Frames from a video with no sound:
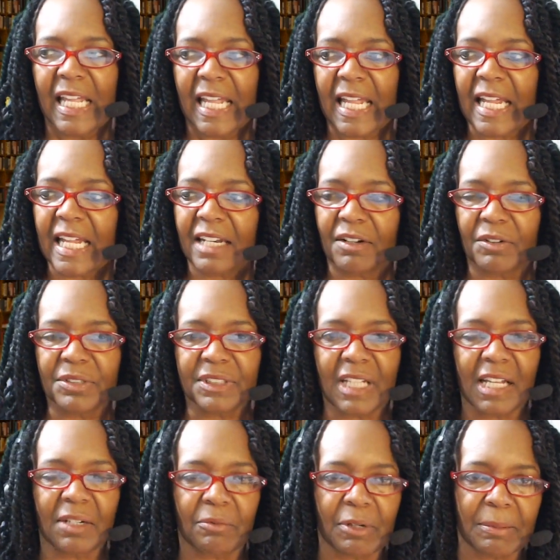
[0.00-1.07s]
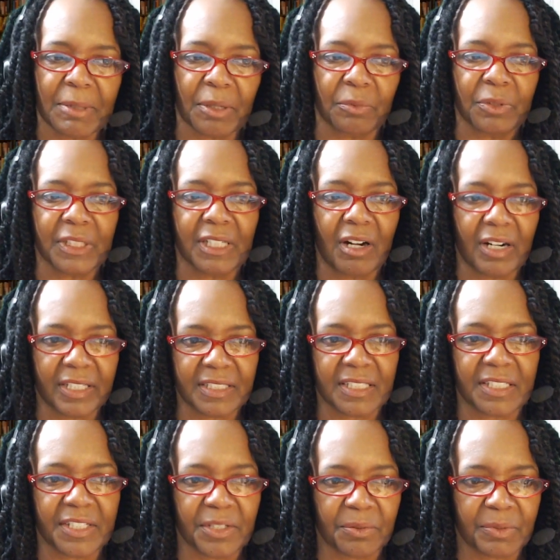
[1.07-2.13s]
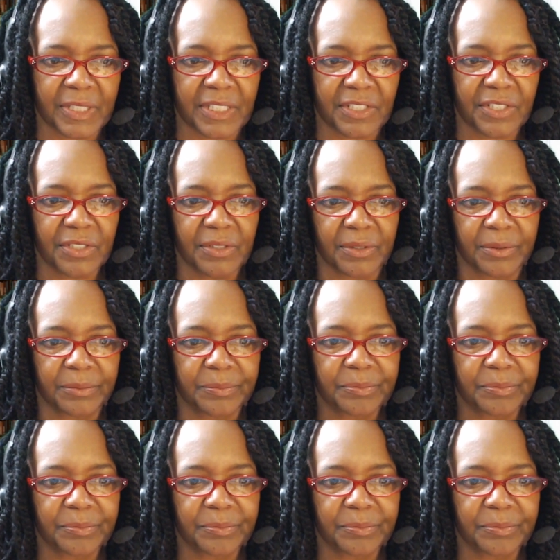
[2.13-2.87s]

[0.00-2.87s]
and those kind of women are really hard to deal with too